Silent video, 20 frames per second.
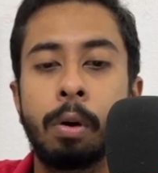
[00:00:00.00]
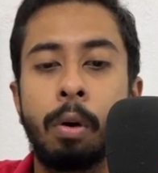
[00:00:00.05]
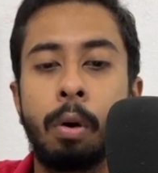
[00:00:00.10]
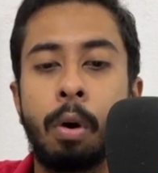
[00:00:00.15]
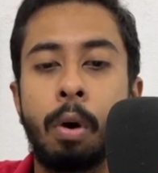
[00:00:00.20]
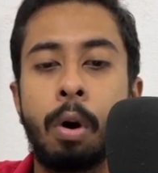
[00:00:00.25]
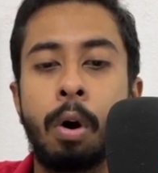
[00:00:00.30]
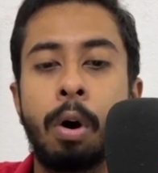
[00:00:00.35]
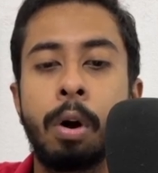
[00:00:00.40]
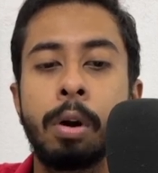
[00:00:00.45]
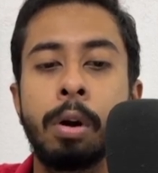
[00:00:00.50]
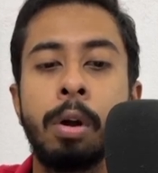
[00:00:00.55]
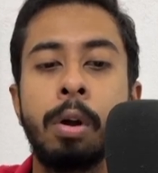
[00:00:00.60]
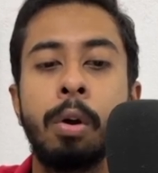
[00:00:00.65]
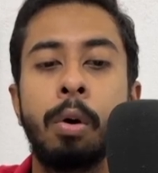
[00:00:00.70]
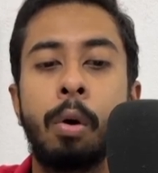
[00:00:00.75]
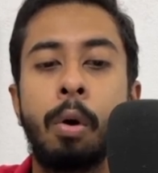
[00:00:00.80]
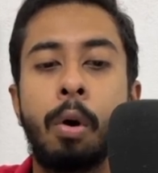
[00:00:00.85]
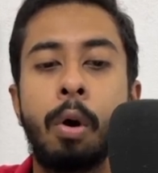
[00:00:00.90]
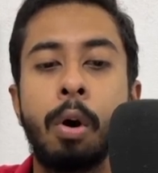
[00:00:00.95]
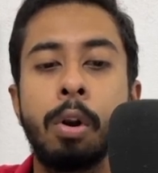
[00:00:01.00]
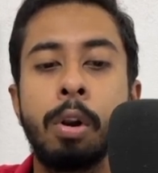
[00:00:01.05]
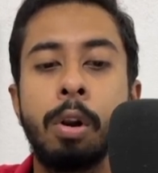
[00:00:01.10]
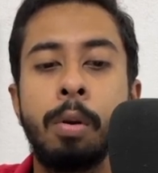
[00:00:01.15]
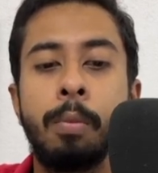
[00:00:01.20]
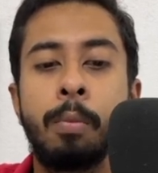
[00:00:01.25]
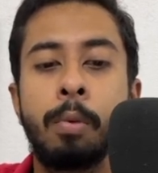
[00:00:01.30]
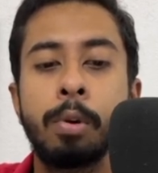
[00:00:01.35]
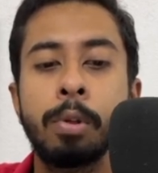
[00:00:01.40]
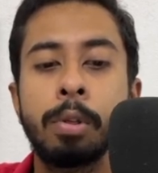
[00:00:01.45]
or
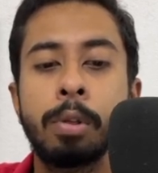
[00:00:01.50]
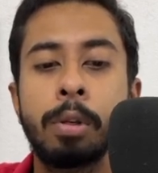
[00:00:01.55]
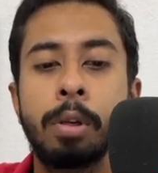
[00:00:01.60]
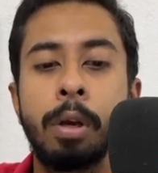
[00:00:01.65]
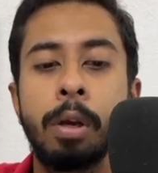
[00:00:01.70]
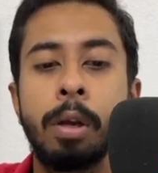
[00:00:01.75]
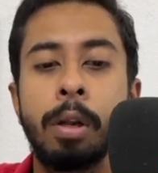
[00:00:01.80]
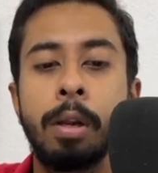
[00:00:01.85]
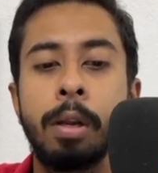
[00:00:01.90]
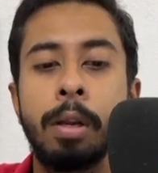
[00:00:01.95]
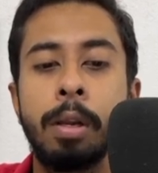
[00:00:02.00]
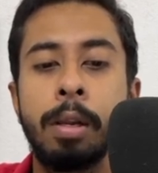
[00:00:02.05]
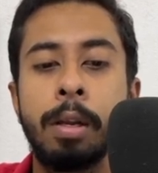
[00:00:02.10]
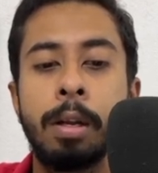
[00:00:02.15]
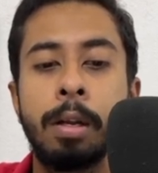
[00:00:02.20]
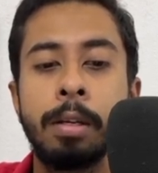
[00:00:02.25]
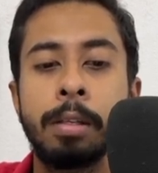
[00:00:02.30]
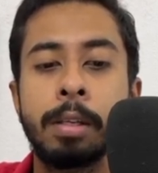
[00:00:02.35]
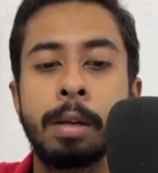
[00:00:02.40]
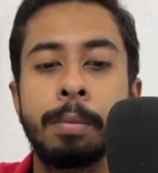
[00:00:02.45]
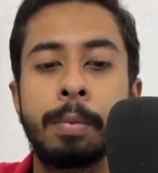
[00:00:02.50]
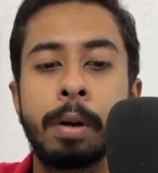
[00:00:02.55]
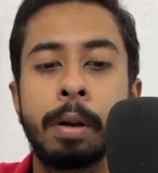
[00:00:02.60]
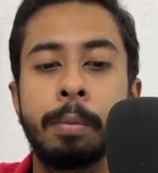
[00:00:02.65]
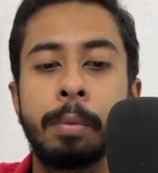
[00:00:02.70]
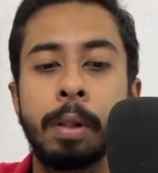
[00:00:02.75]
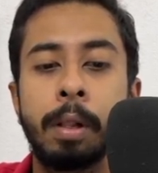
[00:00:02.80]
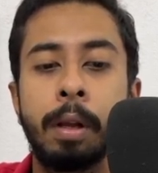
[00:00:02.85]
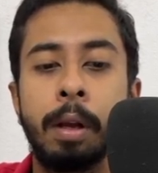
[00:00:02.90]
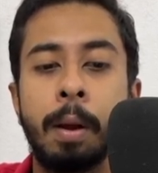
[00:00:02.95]
almost linearly
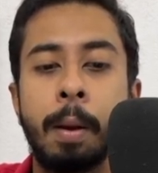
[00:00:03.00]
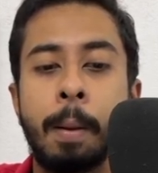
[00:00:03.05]
separable.